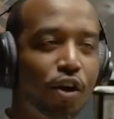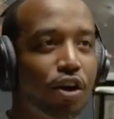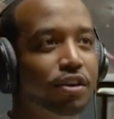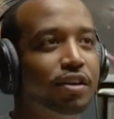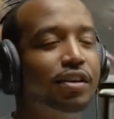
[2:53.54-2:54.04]

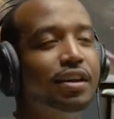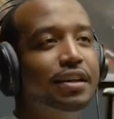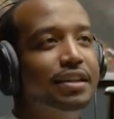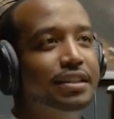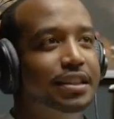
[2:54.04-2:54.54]
Hart. He
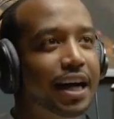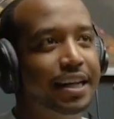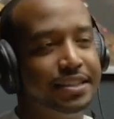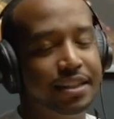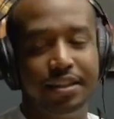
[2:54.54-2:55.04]
passed up on
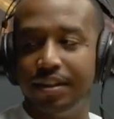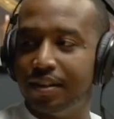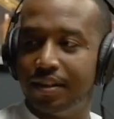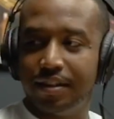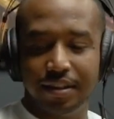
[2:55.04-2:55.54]
dies the Golden
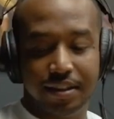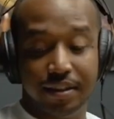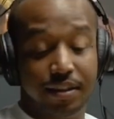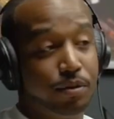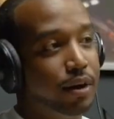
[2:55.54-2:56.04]
Globe,
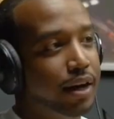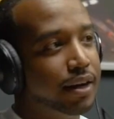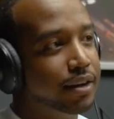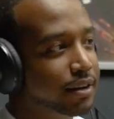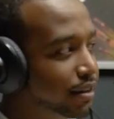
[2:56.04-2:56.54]
so they're
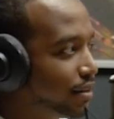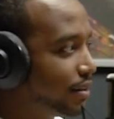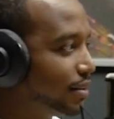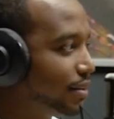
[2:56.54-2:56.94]
trying to kill him.